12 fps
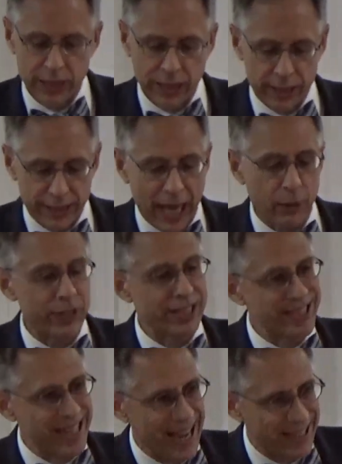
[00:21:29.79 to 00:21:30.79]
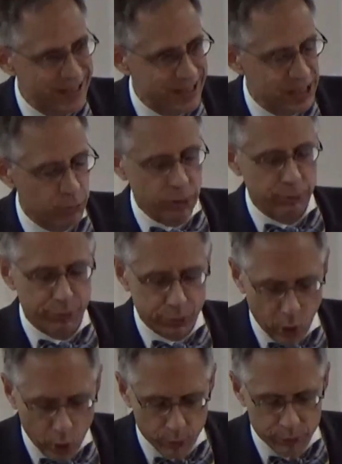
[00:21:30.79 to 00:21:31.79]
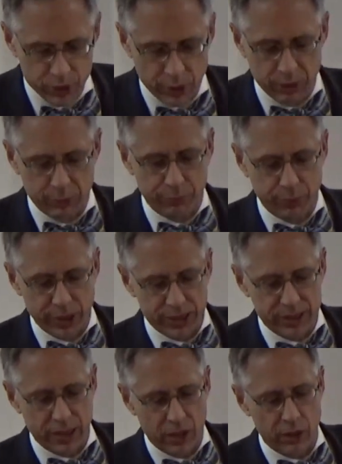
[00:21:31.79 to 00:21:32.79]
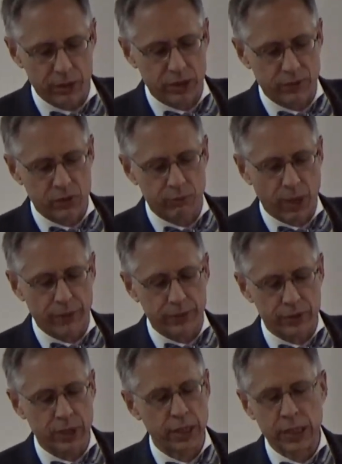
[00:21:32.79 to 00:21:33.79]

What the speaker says: And now he tests them, he probes them, he pricks the hearts of his brothers